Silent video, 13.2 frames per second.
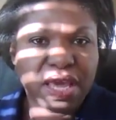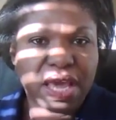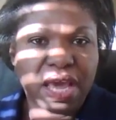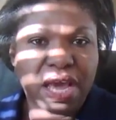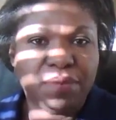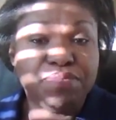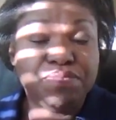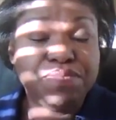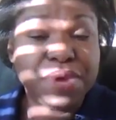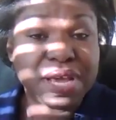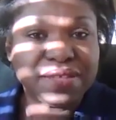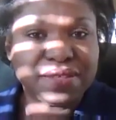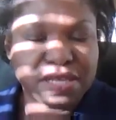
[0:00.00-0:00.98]
a
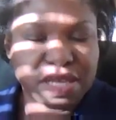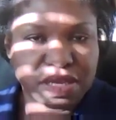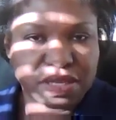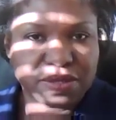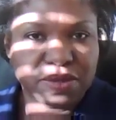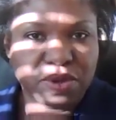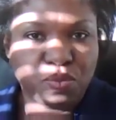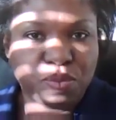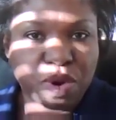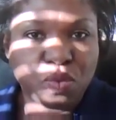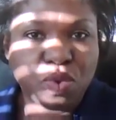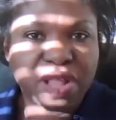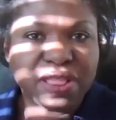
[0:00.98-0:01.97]
business,
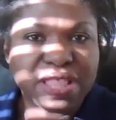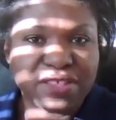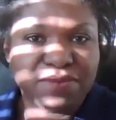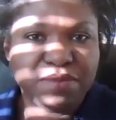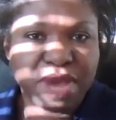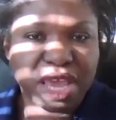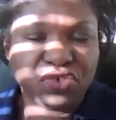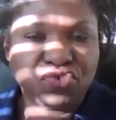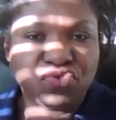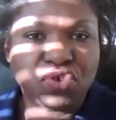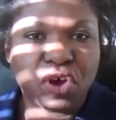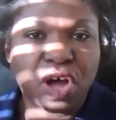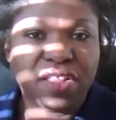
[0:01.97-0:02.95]
but one that's
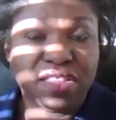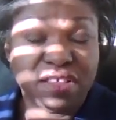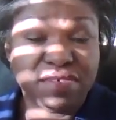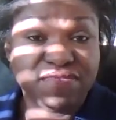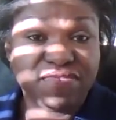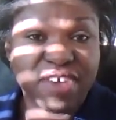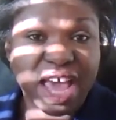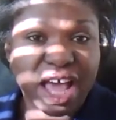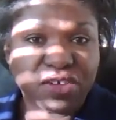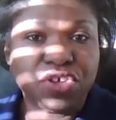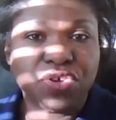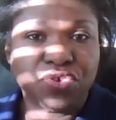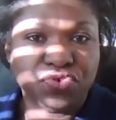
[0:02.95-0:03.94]
based on the
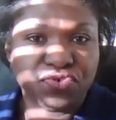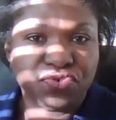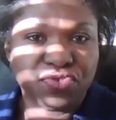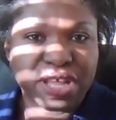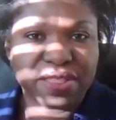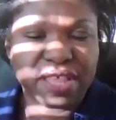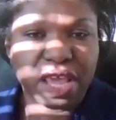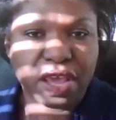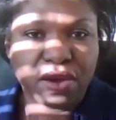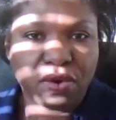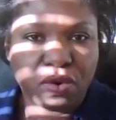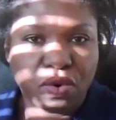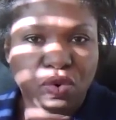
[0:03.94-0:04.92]
values that they
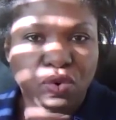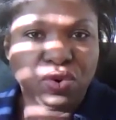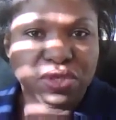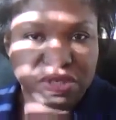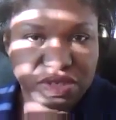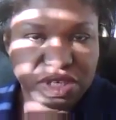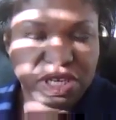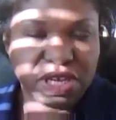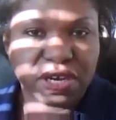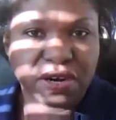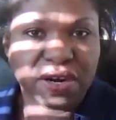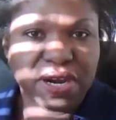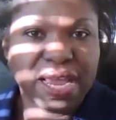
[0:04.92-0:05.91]
hold
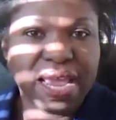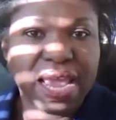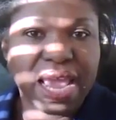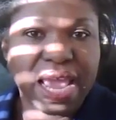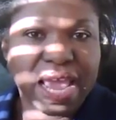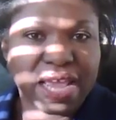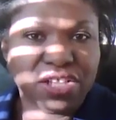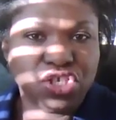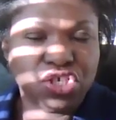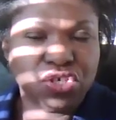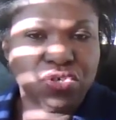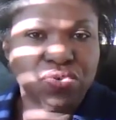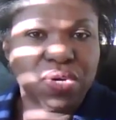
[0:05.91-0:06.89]
dear, and
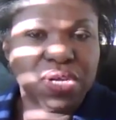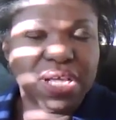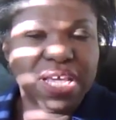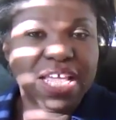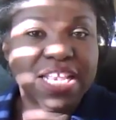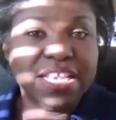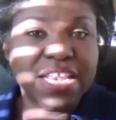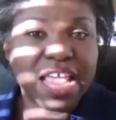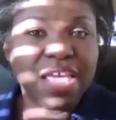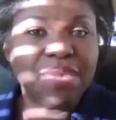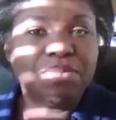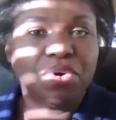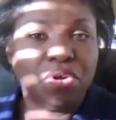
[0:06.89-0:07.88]
to
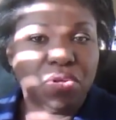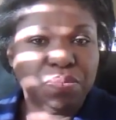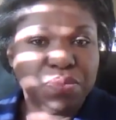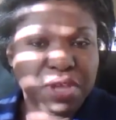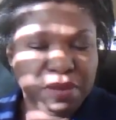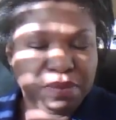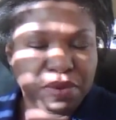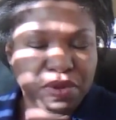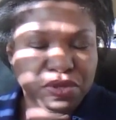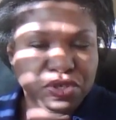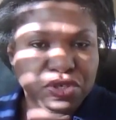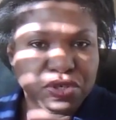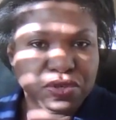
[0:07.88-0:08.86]
enable
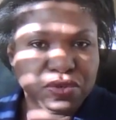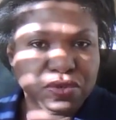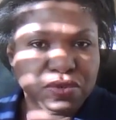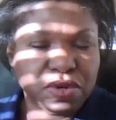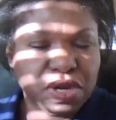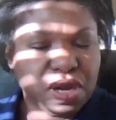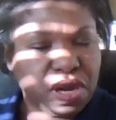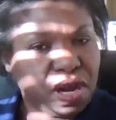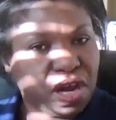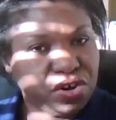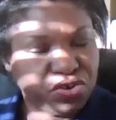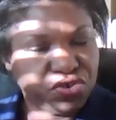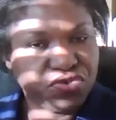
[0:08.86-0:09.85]
people to
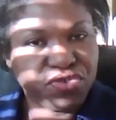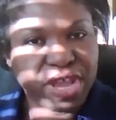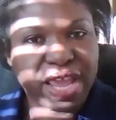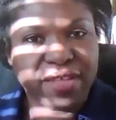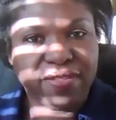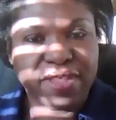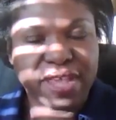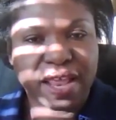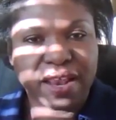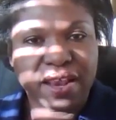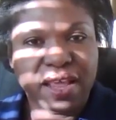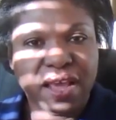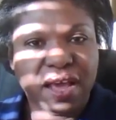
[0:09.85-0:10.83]
understand
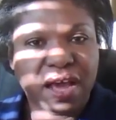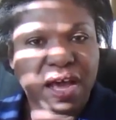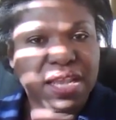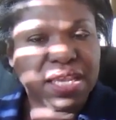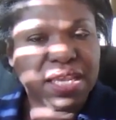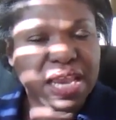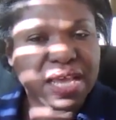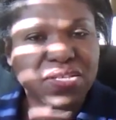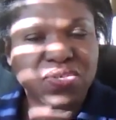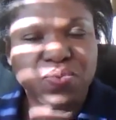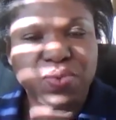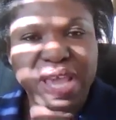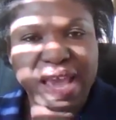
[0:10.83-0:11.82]
that
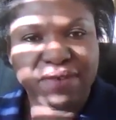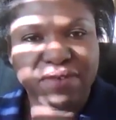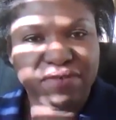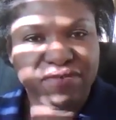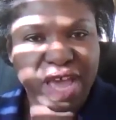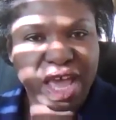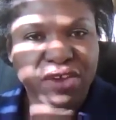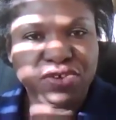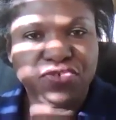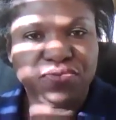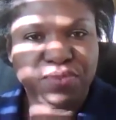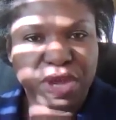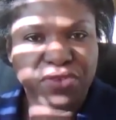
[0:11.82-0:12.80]
unless we have a
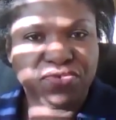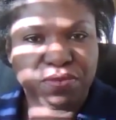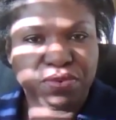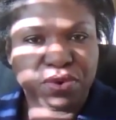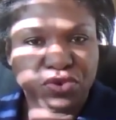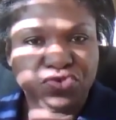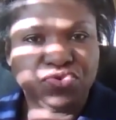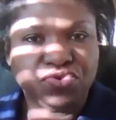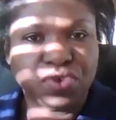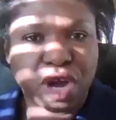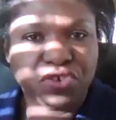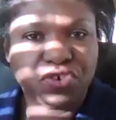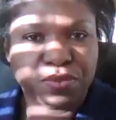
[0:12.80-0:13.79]
values-based approach to
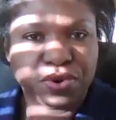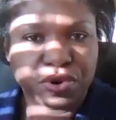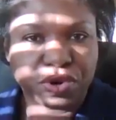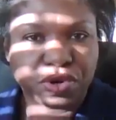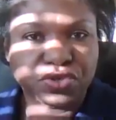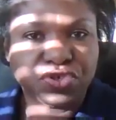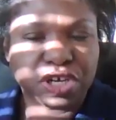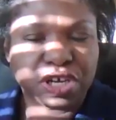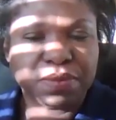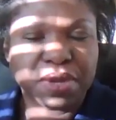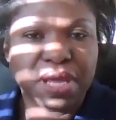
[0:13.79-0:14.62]
entrepreneurship,